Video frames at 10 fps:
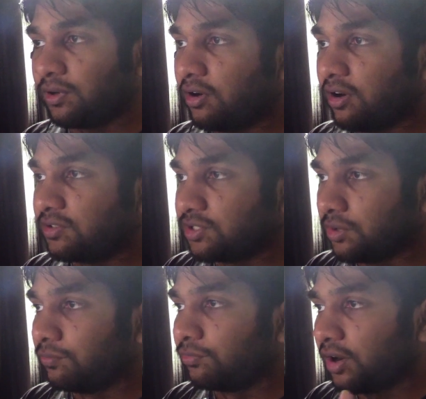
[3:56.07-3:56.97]
Alright,
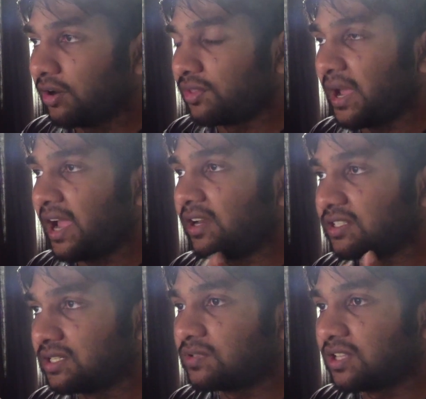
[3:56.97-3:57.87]
so, right off the bat, it
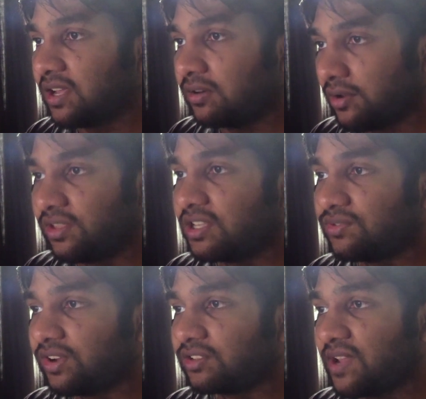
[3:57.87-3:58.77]
seems that none of these
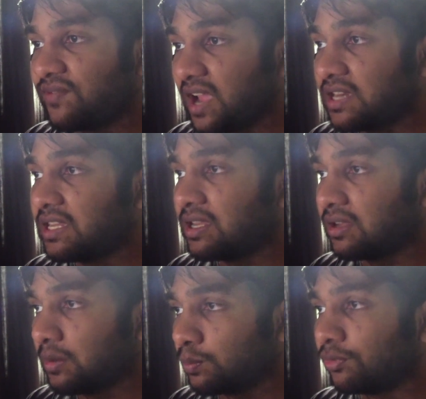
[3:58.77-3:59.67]
figures have any
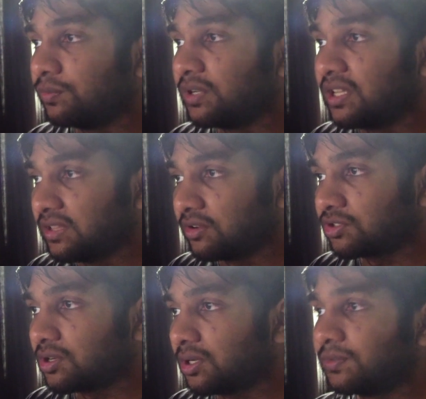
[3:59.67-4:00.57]
improvement their
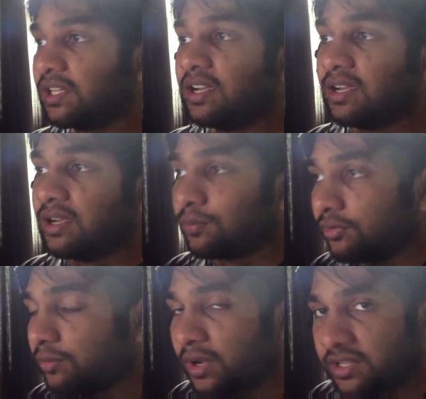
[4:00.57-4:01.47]
sculpt,
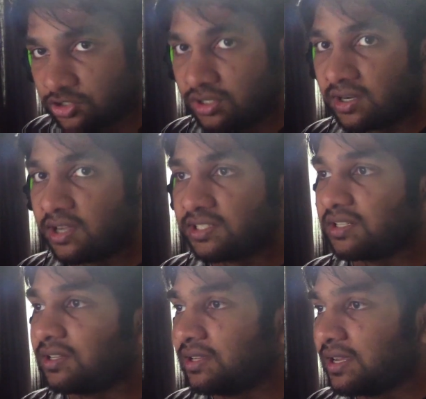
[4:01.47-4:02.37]
proven by the Shin
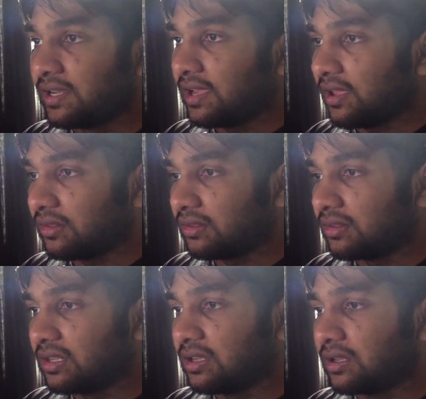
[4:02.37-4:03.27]
Godzilla and
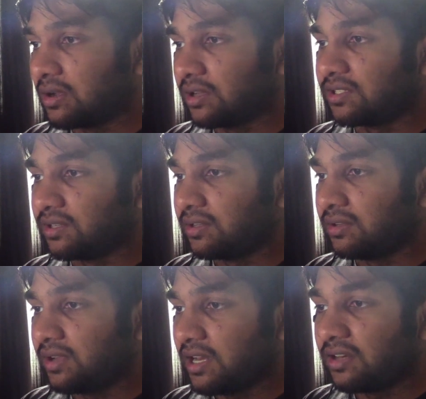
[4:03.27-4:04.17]
the
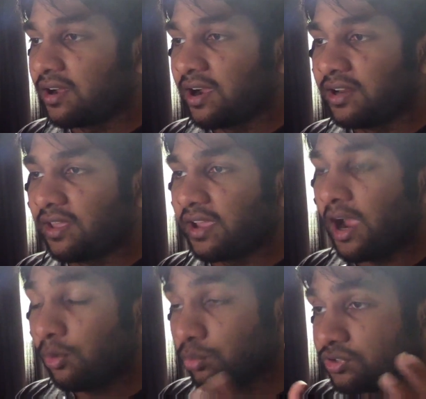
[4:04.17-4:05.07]
Godzilla 89. Like,
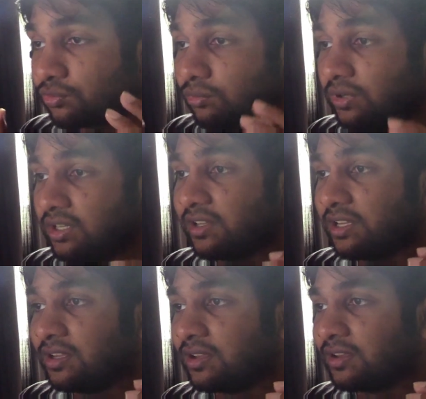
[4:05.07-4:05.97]
I was
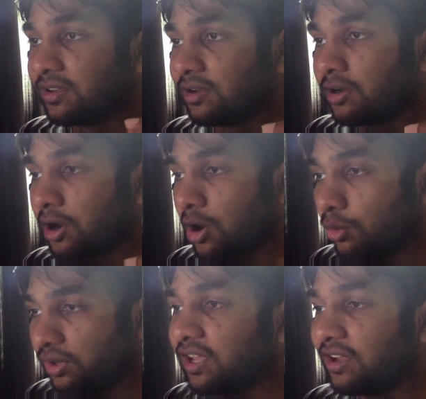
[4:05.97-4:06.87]
really
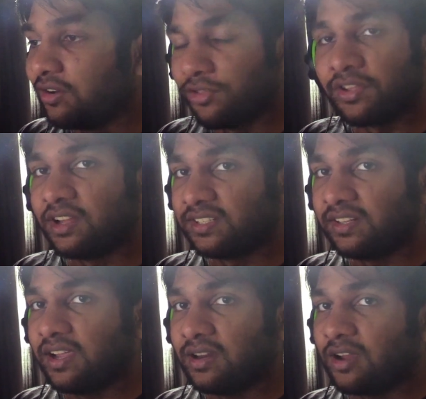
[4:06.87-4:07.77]
honing in on the
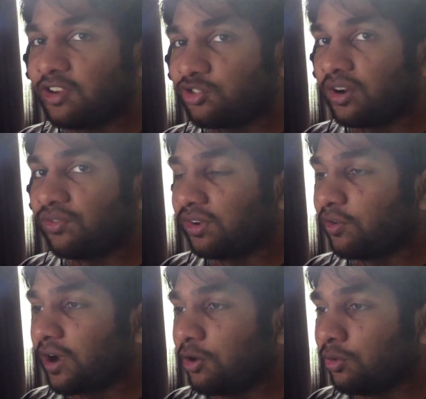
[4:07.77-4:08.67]
Godzilla 89, trying to
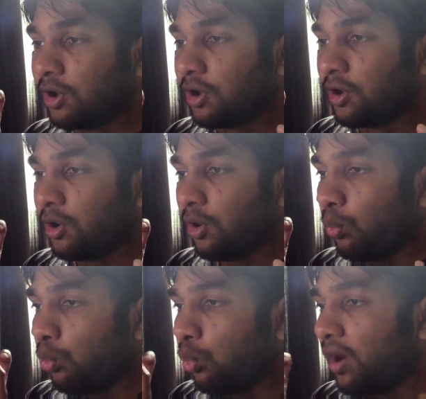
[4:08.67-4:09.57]
figure out
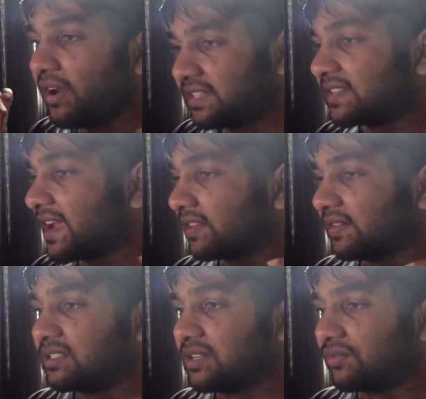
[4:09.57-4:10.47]
what exactly
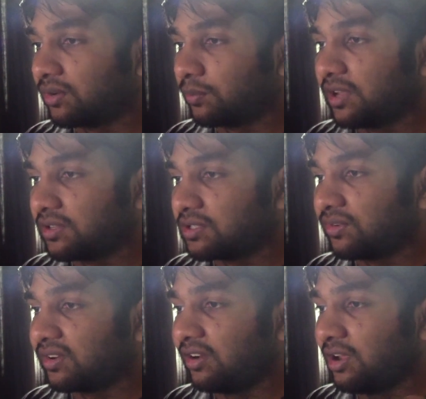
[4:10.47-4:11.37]
is different about this
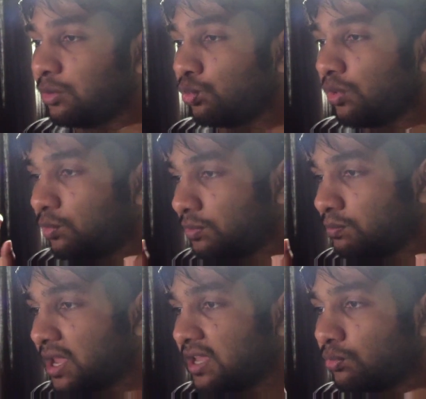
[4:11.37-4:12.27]
figure and what would
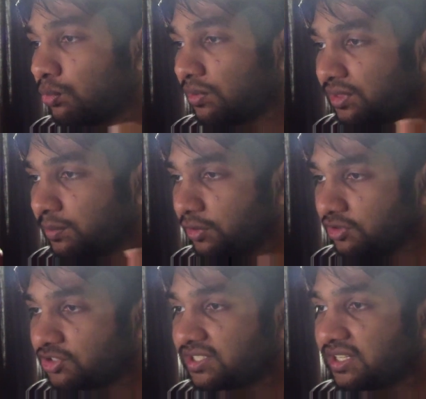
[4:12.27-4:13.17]
make it worth
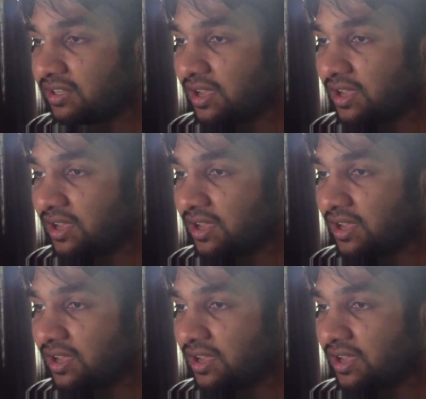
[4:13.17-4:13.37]
purchasing.